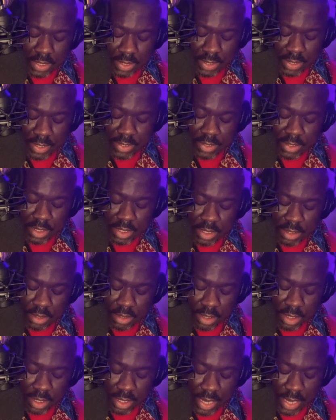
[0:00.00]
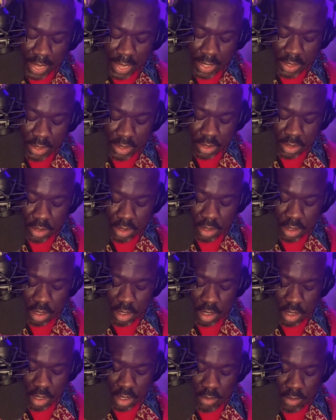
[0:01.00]
listening to the night.
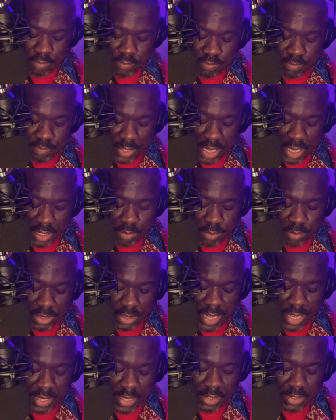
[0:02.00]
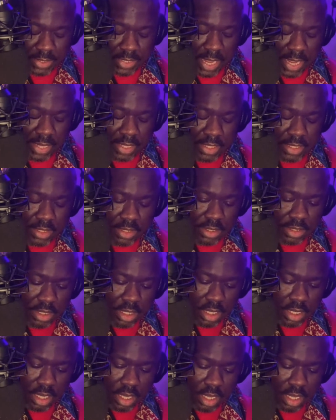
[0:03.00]
As we sat in silence,